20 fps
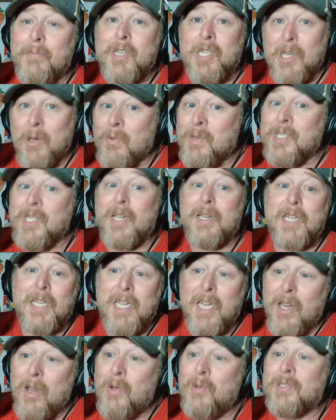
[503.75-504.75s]
She was
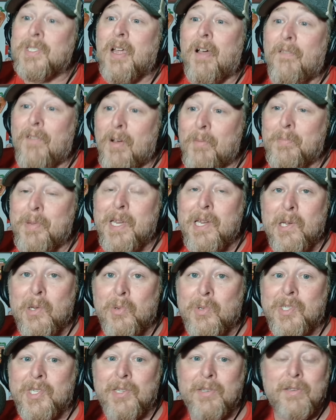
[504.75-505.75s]
accused of abuse.